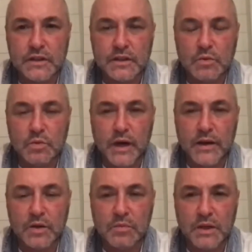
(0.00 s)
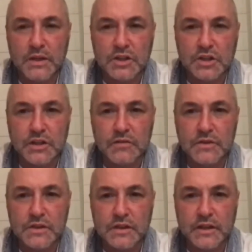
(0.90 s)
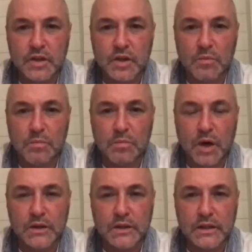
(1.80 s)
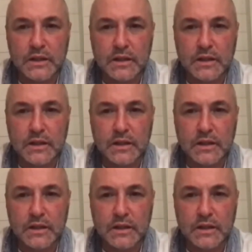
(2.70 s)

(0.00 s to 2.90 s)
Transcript: in the weather by the shifts in her body.